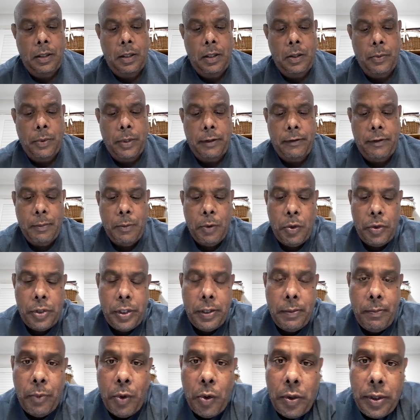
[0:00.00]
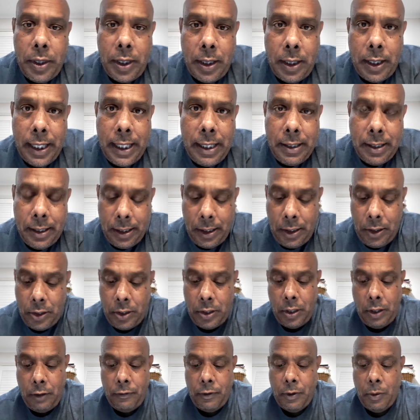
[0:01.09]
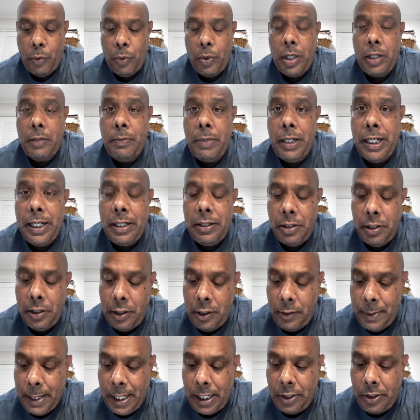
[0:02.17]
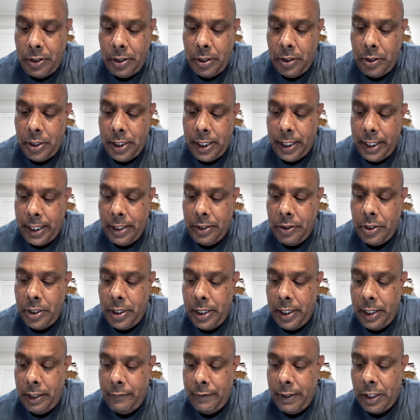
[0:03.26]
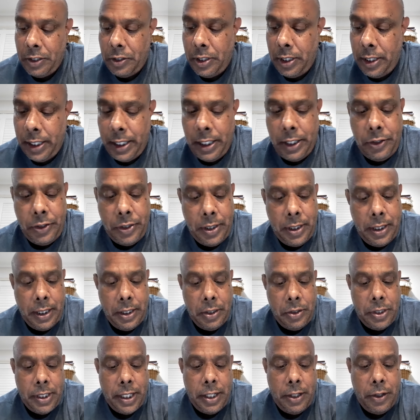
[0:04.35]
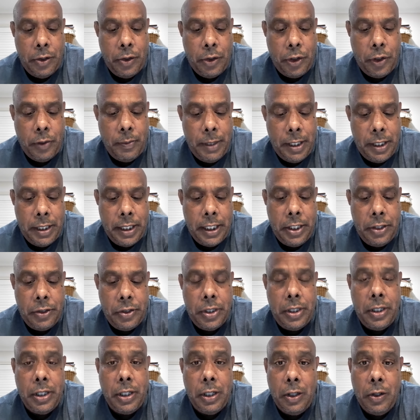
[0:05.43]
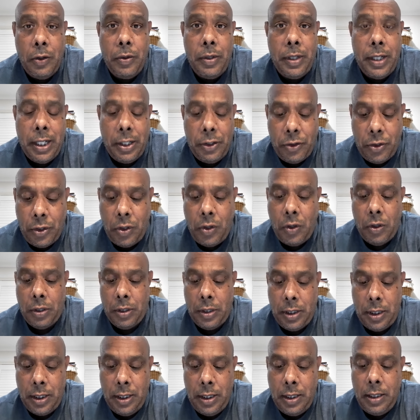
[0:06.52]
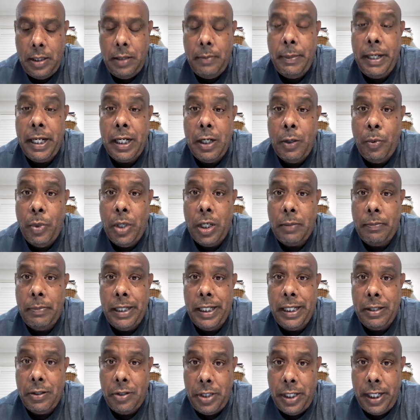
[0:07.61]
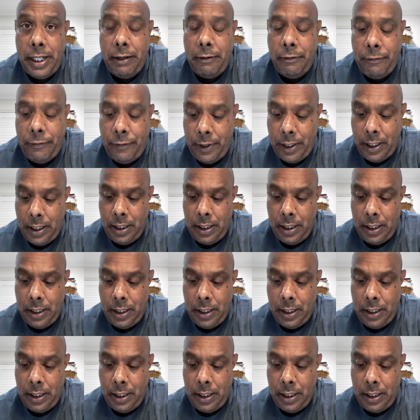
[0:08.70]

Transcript: One of the most important lessons from workplace inspections and incident investigation is that documentation alone does not make a workplace safe.